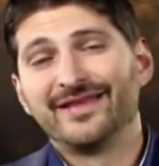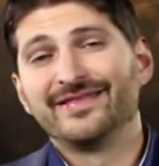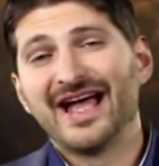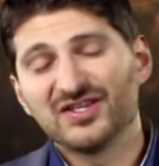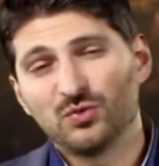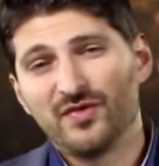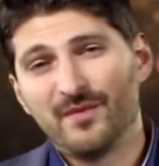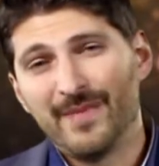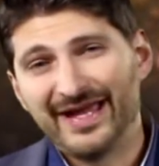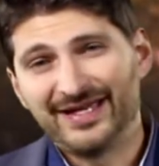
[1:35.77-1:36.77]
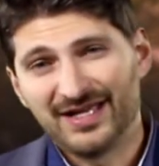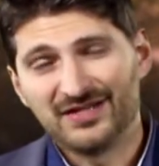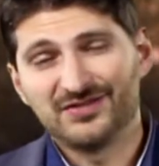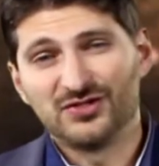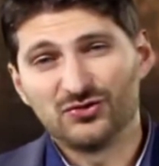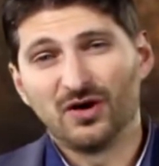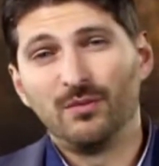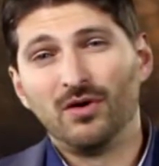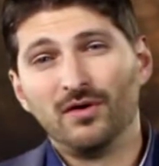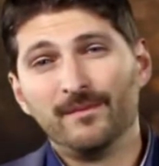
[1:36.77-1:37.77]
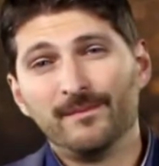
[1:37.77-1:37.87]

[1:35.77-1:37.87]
that's when the bank gets in trouble.